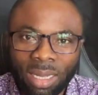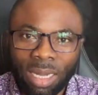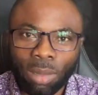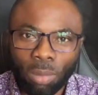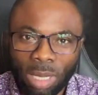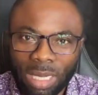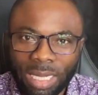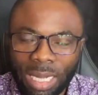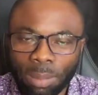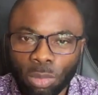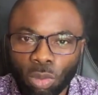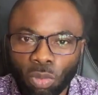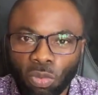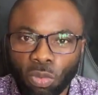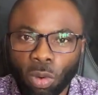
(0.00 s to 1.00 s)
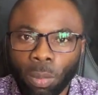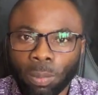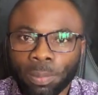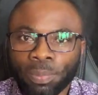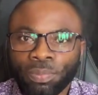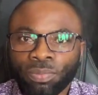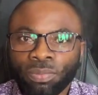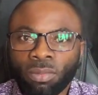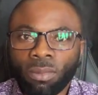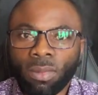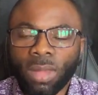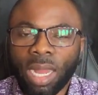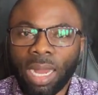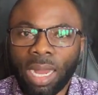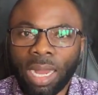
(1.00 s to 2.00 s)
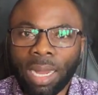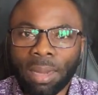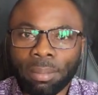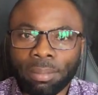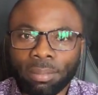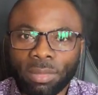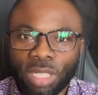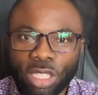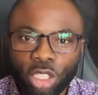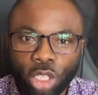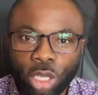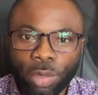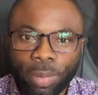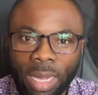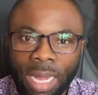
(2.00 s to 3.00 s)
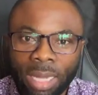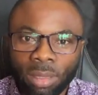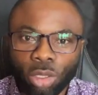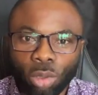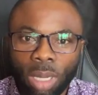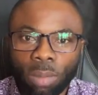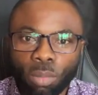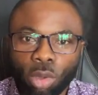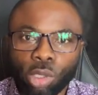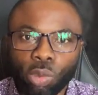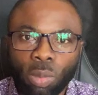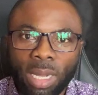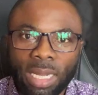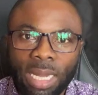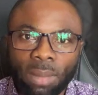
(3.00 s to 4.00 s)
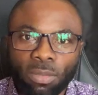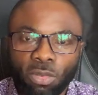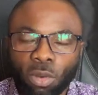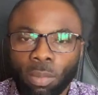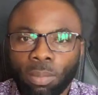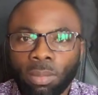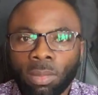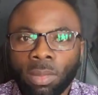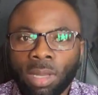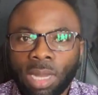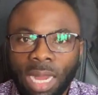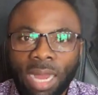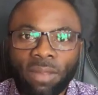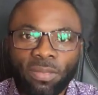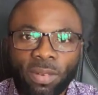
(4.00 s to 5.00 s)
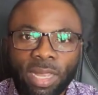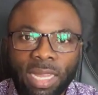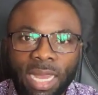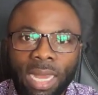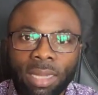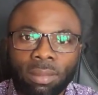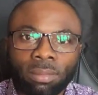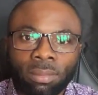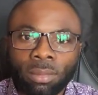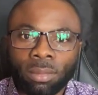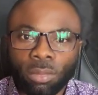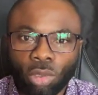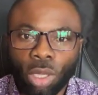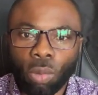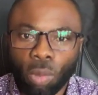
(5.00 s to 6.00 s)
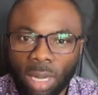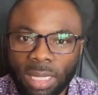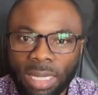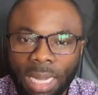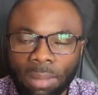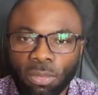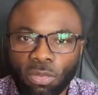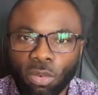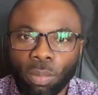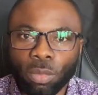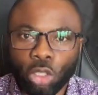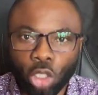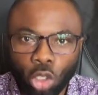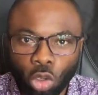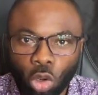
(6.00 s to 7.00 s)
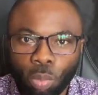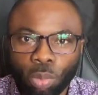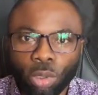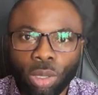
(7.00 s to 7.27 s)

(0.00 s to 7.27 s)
I welcome you from um, Nigeria. You are most welcome from Africa. You are welcome from Europe.